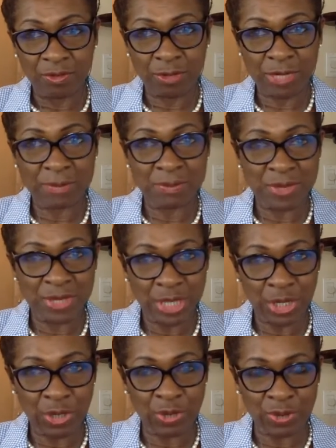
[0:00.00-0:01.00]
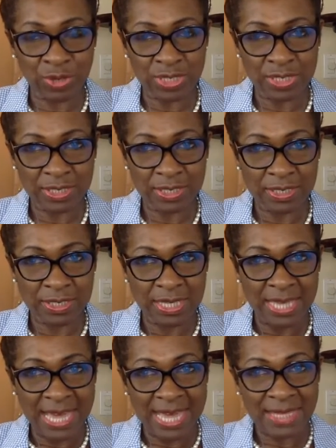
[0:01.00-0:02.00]
from the earth.
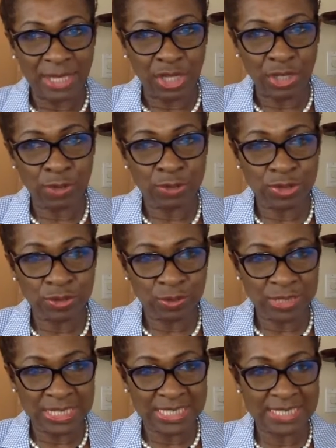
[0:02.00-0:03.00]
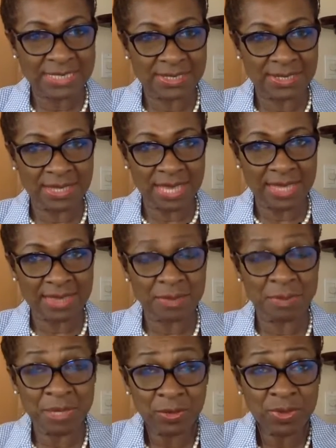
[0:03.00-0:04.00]
And the closer we eat to that, the
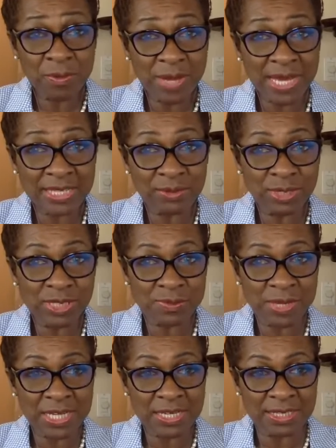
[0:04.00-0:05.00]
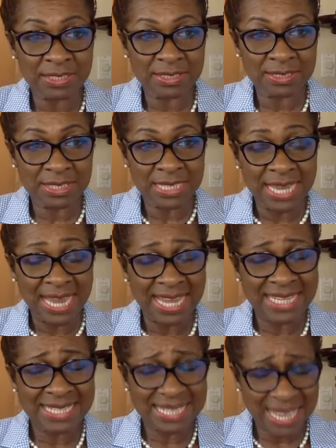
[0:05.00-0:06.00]
better the body responds.
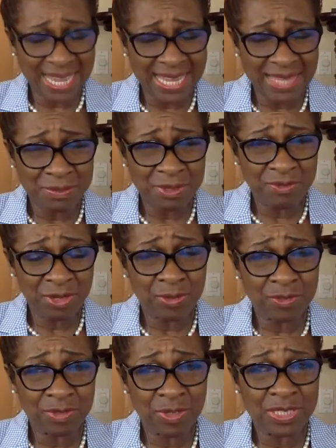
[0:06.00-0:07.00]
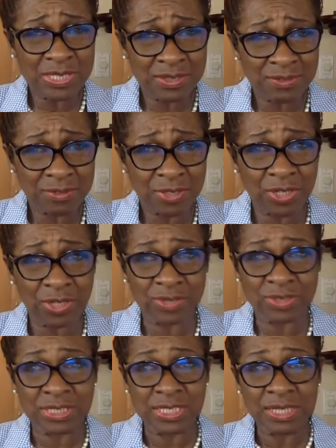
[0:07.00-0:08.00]
And it can be very, very
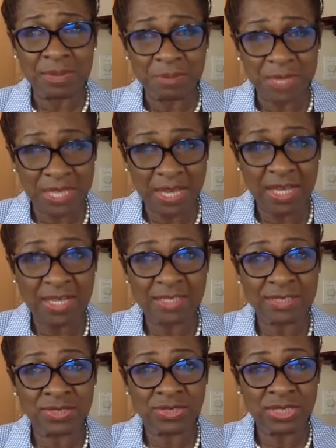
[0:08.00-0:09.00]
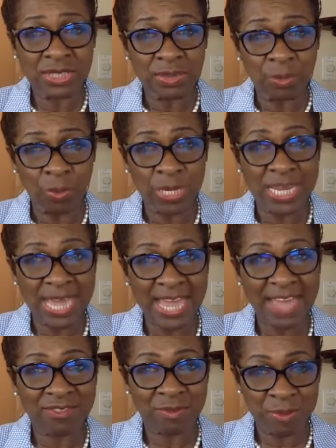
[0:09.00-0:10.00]
difficult because we
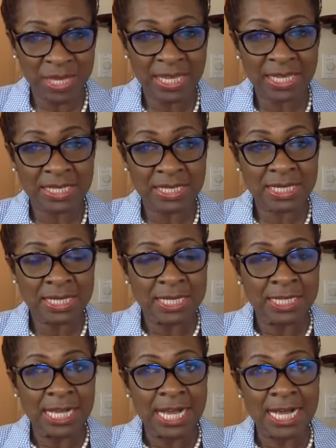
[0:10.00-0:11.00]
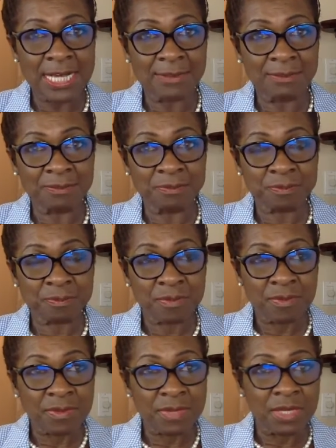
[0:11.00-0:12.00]
have been
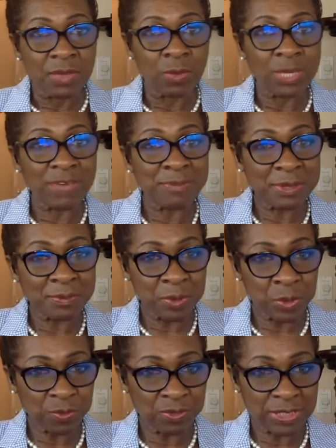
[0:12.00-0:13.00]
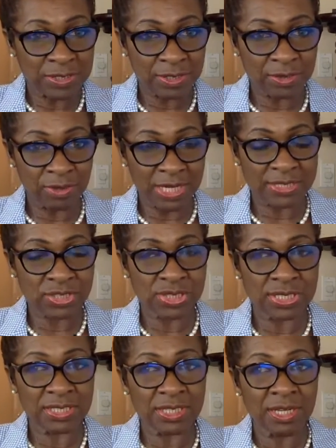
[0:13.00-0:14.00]
moved in the
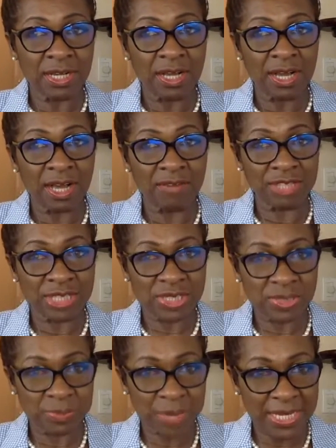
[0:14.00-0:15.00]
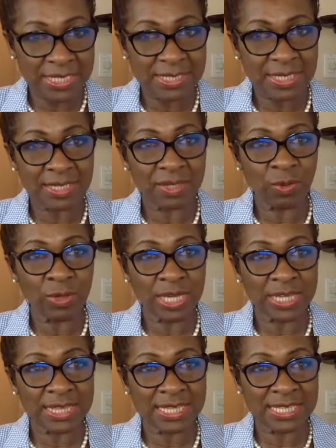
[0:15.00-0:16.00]
direction of expecting quick
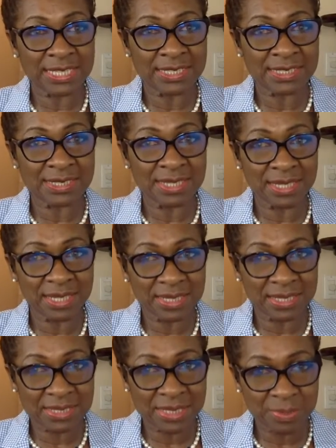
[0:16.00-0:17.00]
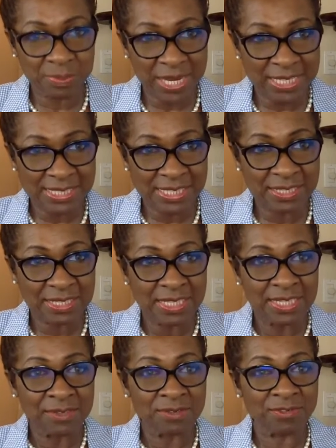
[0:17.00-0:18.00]
things, expecting
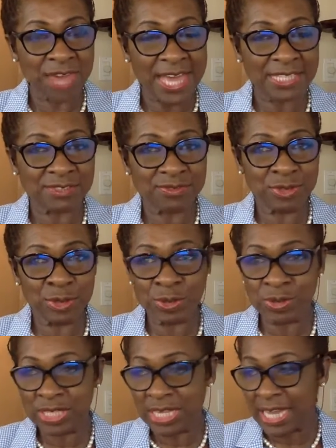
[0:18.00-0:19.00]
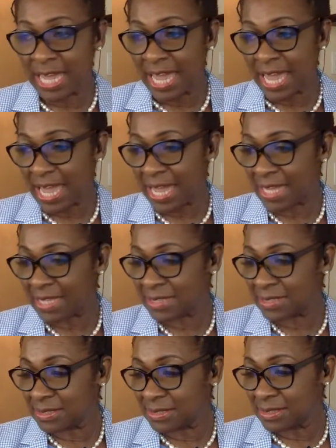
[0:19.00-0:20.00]
fast food,
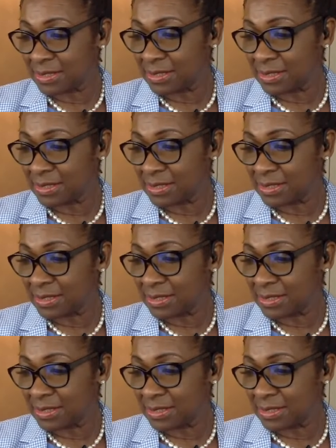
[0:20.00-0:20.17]
and